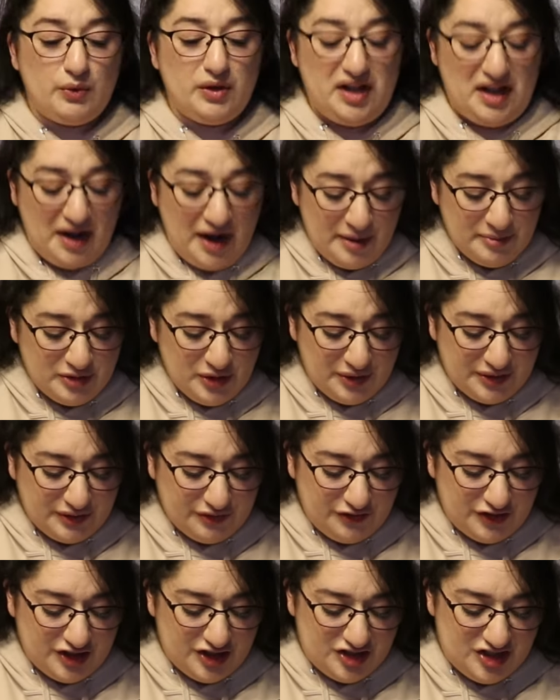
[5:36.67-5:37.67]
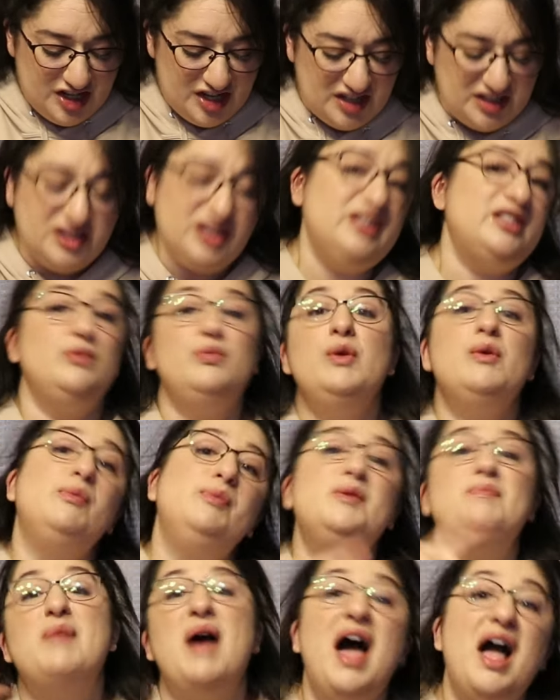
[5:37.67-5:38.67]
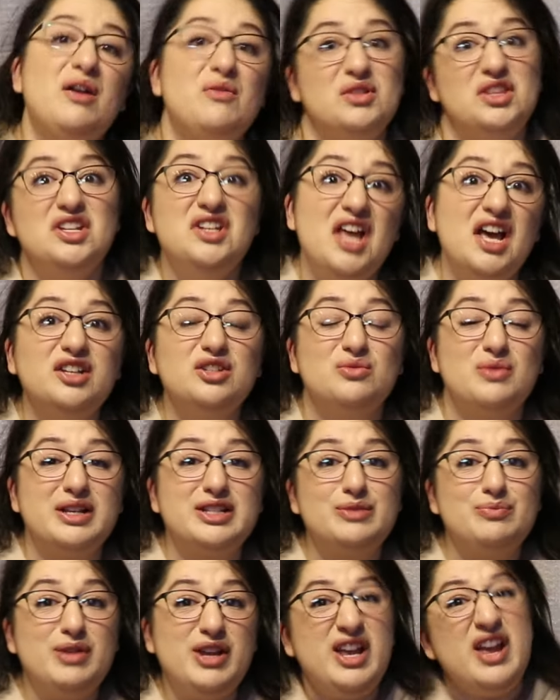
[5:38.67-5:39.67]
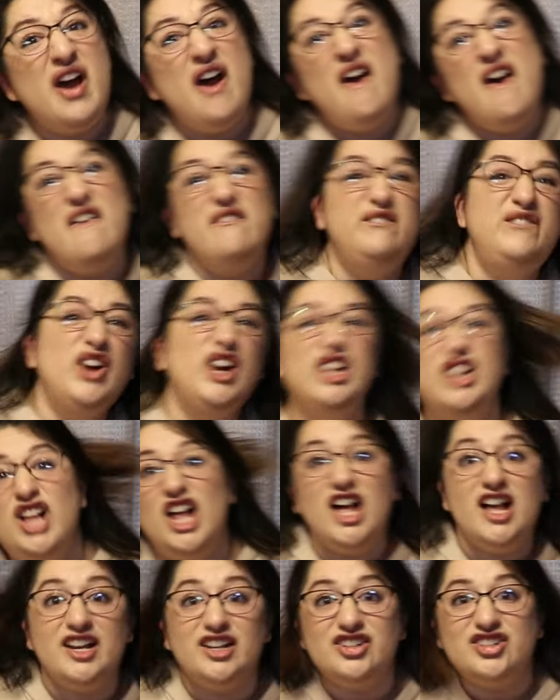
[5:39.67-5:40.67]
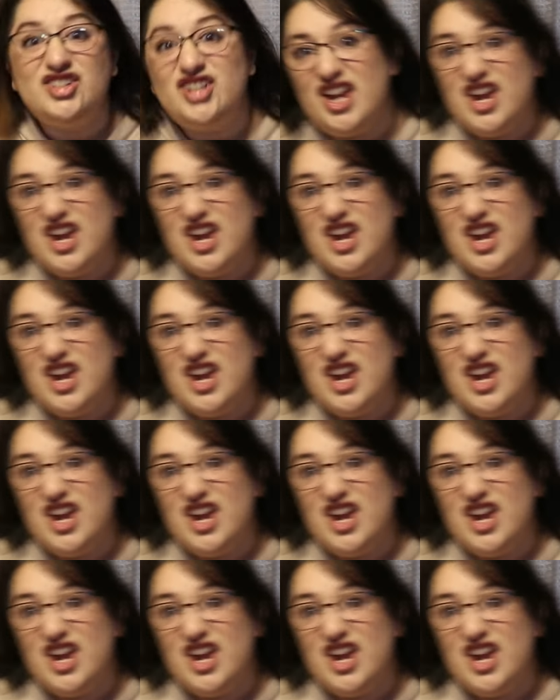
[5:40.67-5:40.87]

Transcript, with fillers: Well, I'm going to finish eating this and we'll be back with the next recipe for lunch.